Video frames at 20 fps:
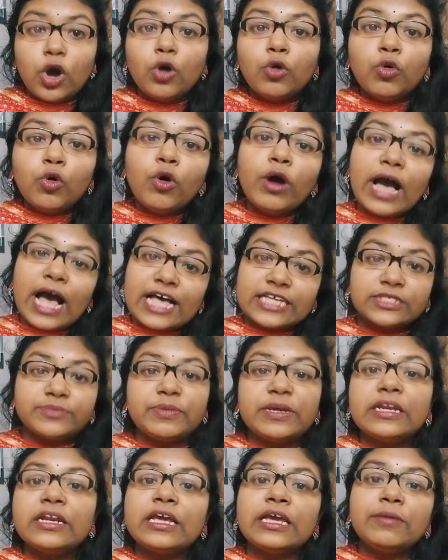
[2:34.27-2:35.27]
who has
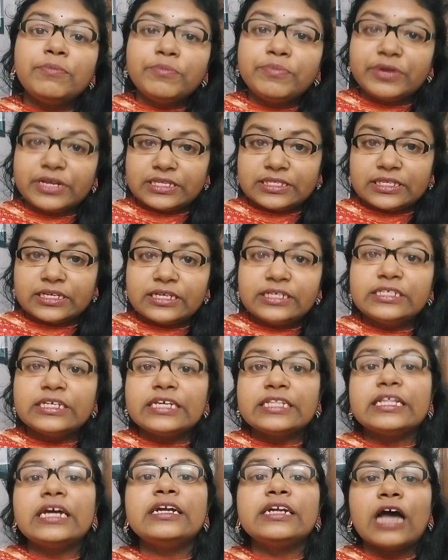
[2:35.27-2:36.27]
been imprisoned
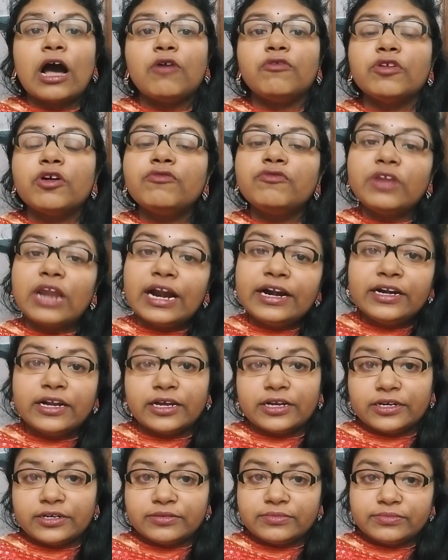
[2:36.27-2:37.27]
in the Tower of
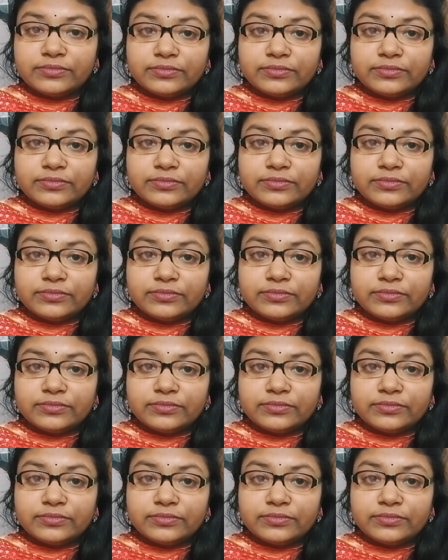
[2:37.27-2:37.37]
London.